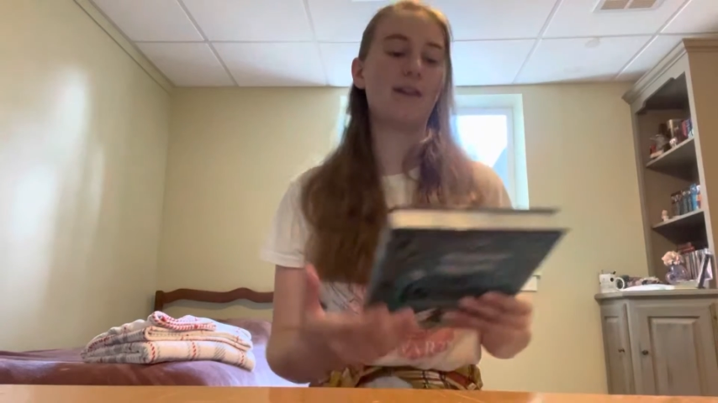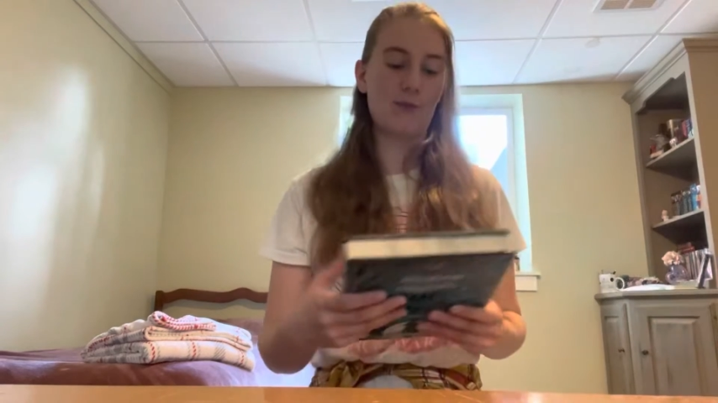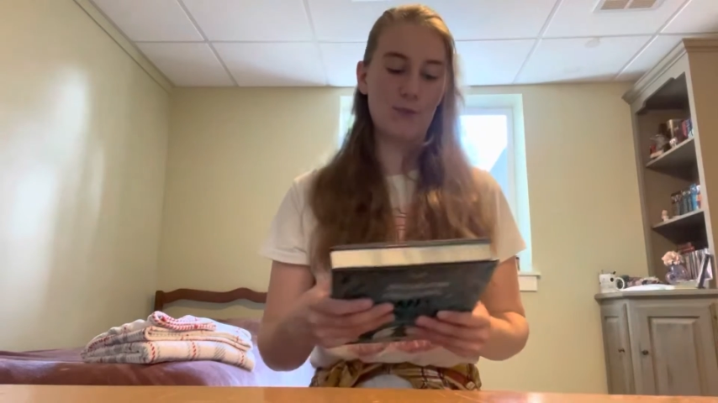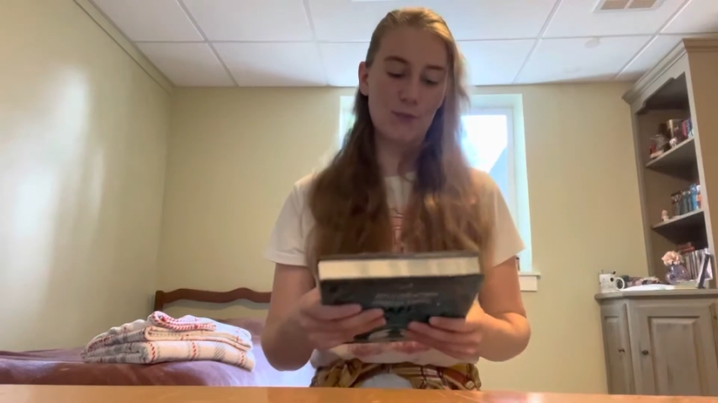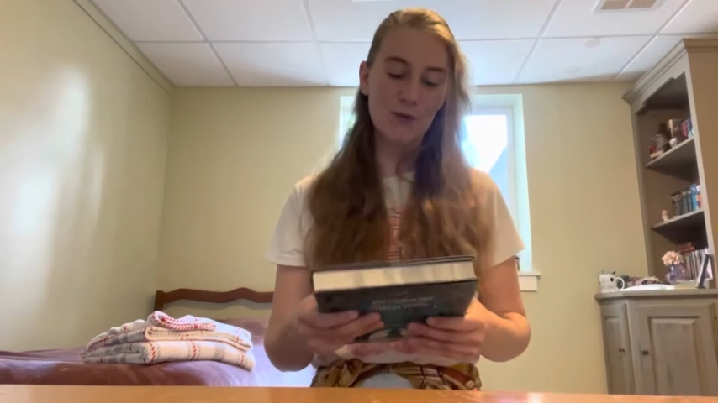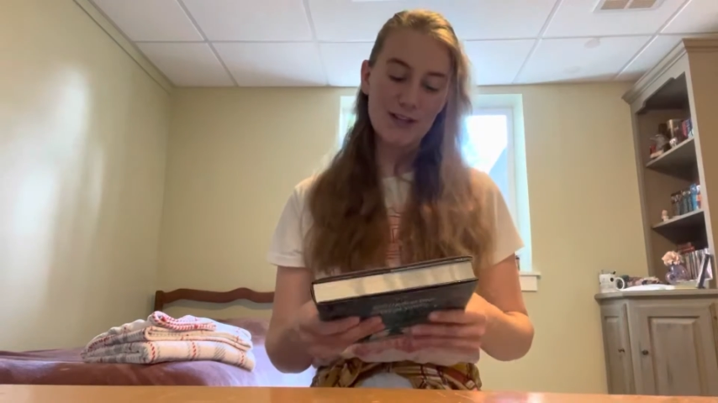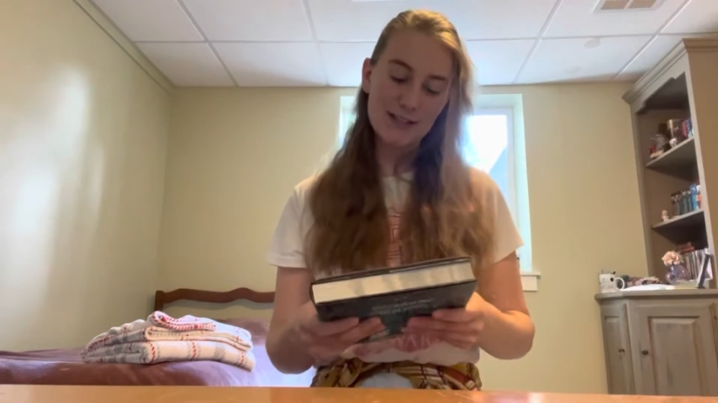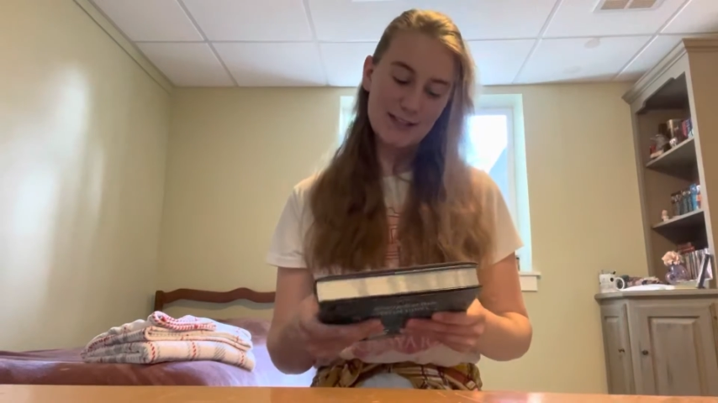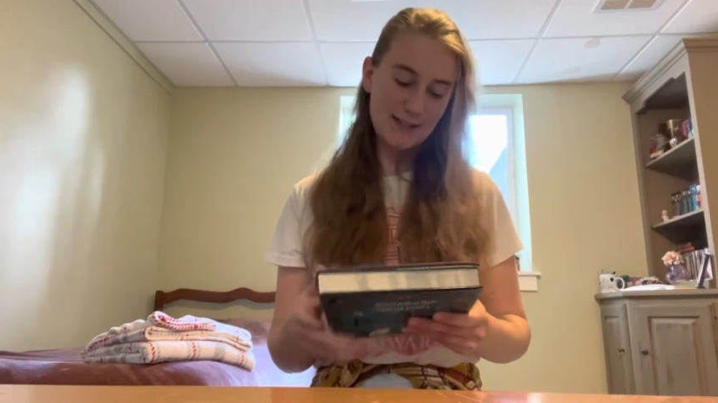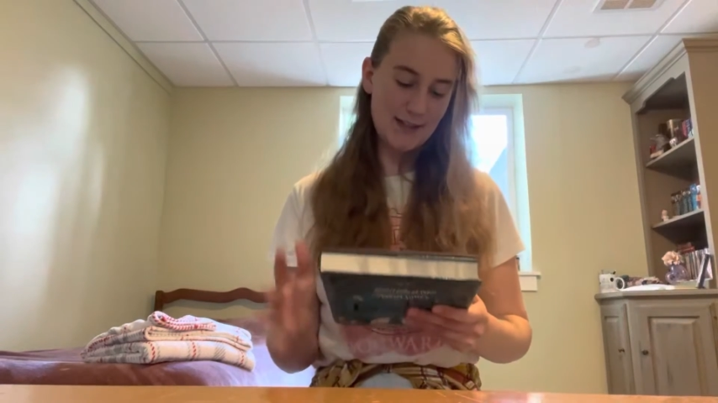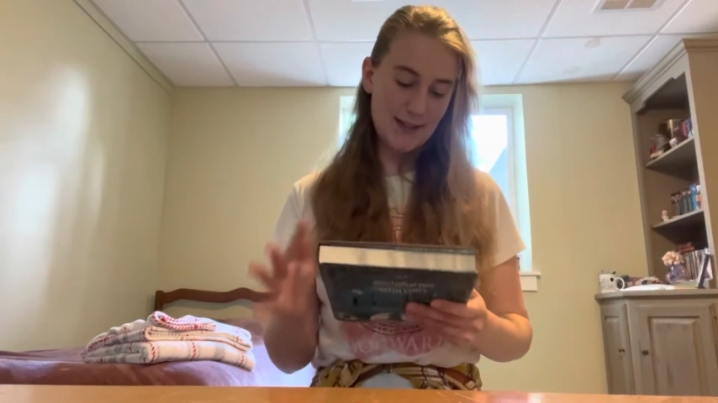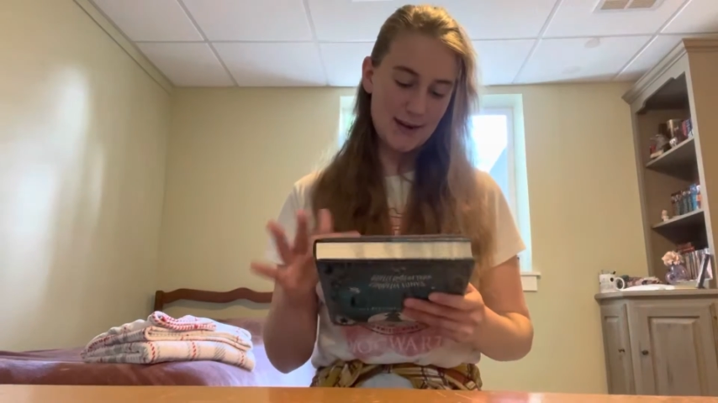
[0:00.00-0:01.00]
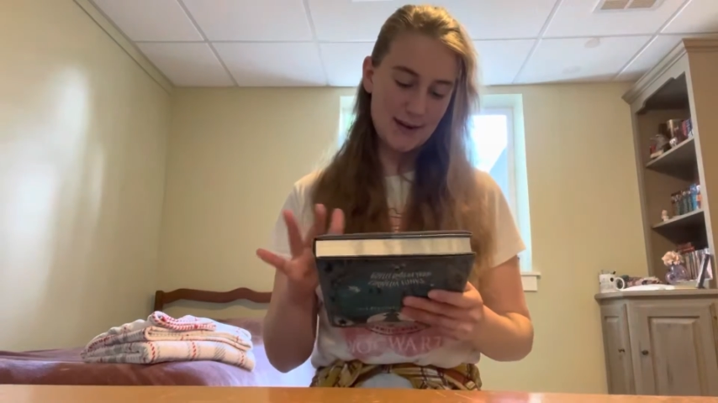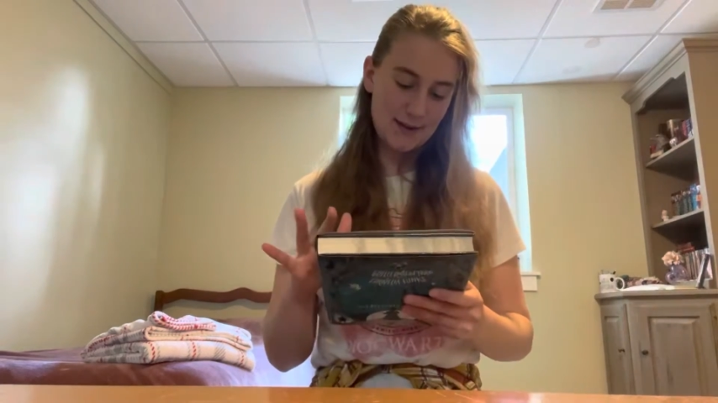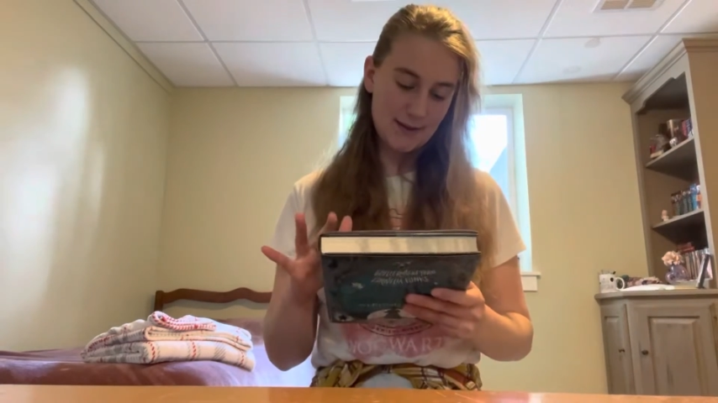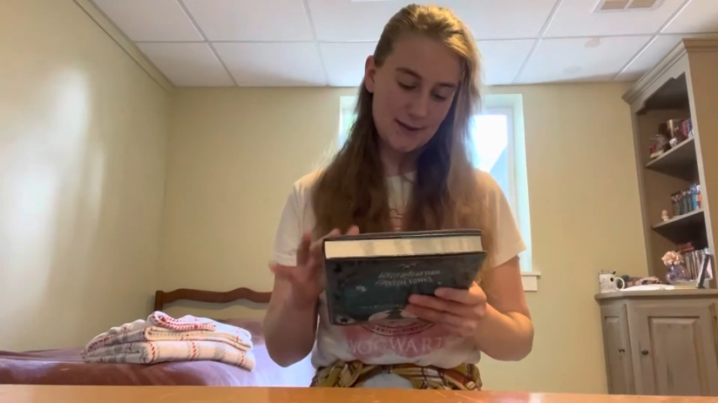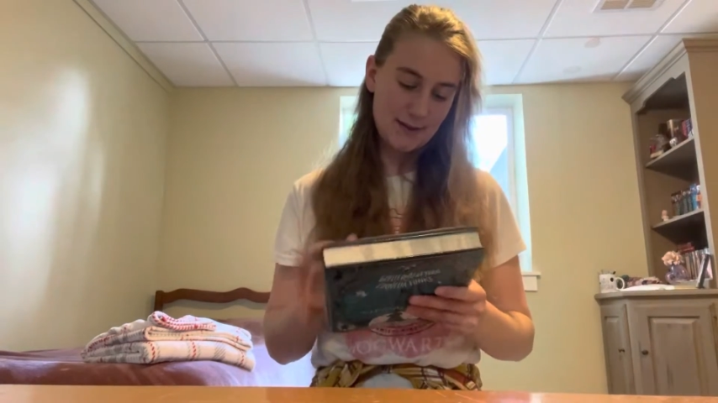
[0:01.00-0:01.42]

what's in,